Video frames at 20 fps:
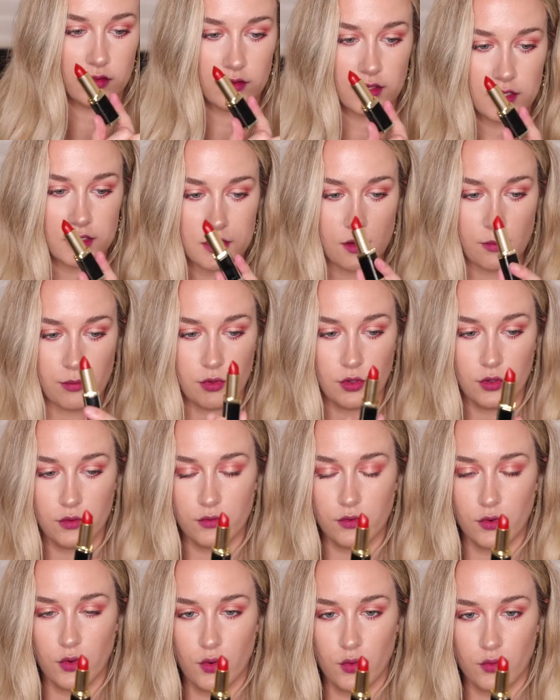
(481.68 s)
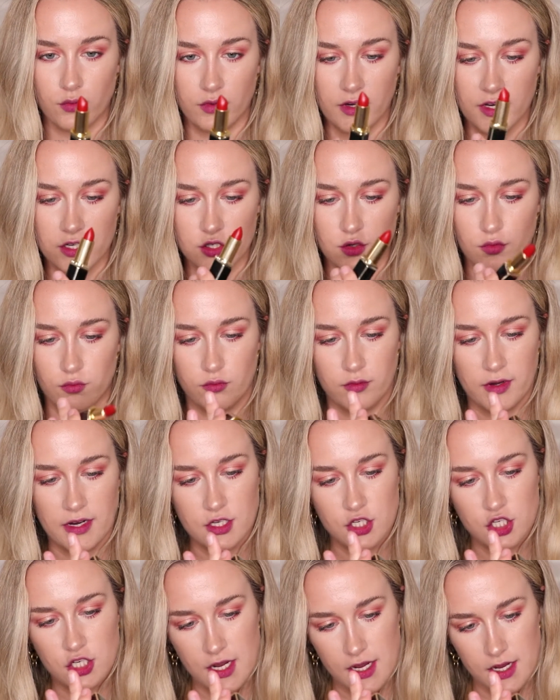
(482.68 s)
This beautiful rich
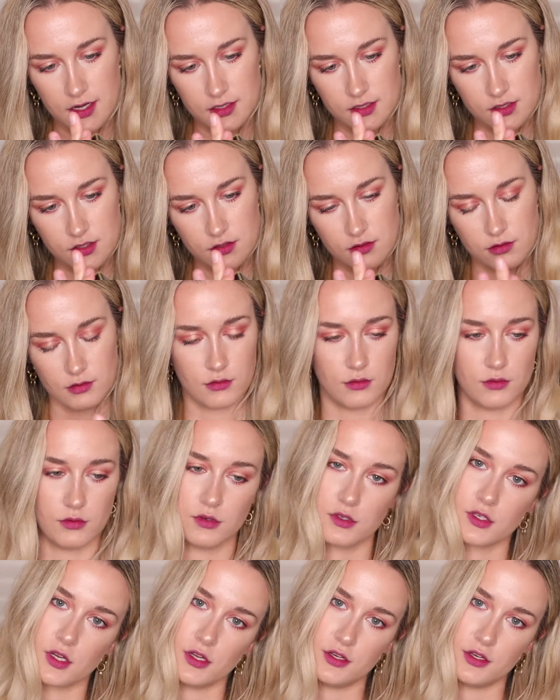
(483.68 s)
red shade is called